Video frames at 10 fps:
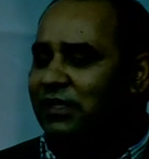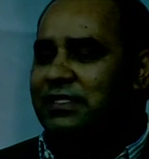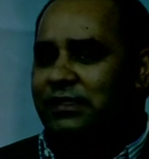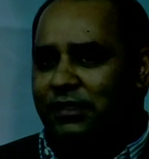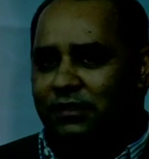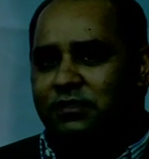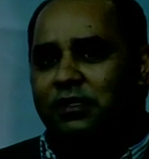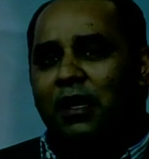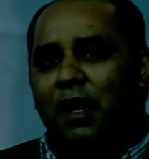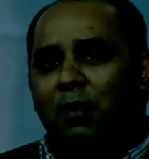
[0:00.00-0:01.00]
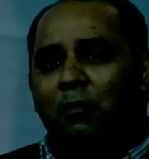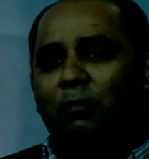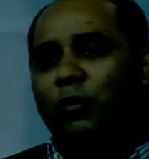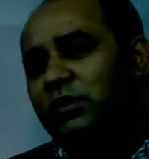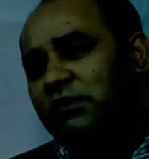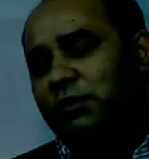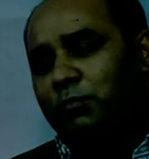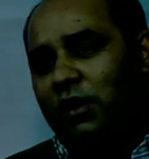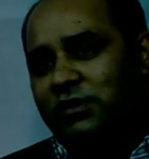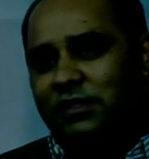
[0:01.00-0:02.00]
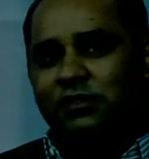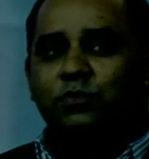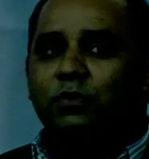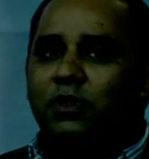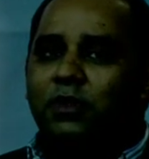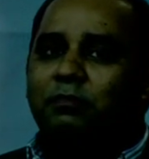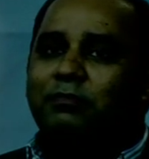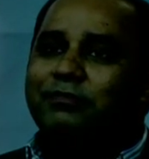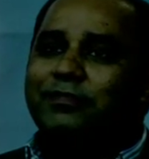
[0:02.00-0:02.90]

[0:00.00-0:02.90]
Cities. Both of the projects were,